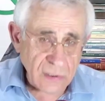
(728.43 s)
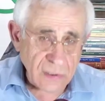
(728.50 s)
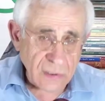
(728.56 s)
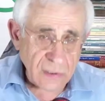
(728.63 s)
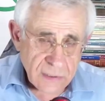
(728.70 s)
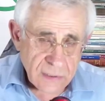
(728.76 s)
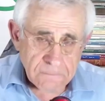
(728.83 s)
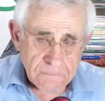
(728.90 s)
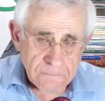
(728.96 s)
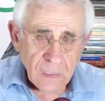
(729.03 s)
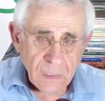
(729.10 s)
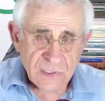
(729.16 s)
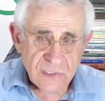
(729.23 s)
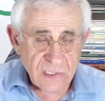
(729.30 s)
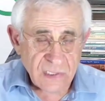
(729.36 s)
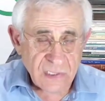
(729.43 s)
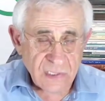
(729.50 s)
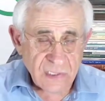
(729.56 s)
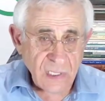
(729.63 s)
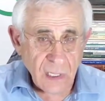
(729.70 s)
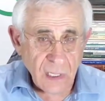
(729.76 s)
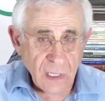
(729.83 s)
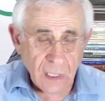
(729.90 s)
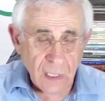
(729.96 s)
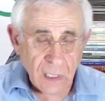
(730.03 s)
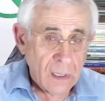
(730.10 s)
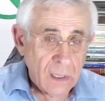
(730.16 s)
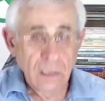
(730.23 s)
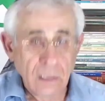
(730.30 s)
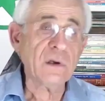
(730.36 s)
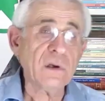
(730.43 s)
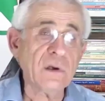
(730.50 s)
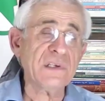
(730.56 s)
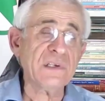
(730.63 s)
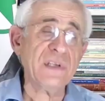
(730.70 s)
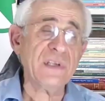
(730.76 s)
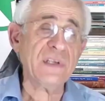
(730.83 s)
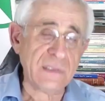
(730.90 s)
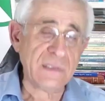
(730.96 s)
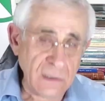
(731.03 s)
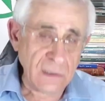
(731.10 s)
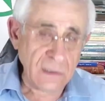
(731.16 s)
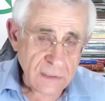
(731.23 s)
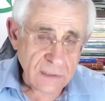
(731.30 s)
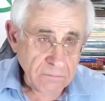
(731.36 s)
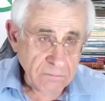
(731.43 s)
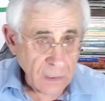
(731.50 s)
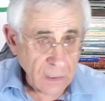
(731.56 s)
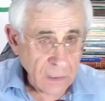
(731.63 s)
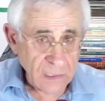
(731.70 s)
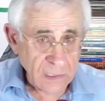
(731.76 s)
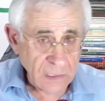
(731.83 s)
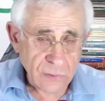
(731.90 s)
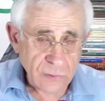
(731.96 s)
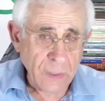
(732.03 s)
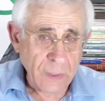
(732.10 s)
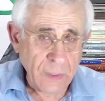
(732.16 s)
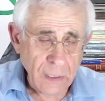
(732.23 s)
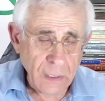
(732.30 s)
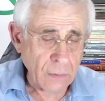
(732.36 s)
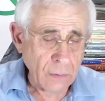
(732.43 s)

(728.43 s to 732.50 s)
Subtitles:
Since they are a resistance against whom, I don't know, but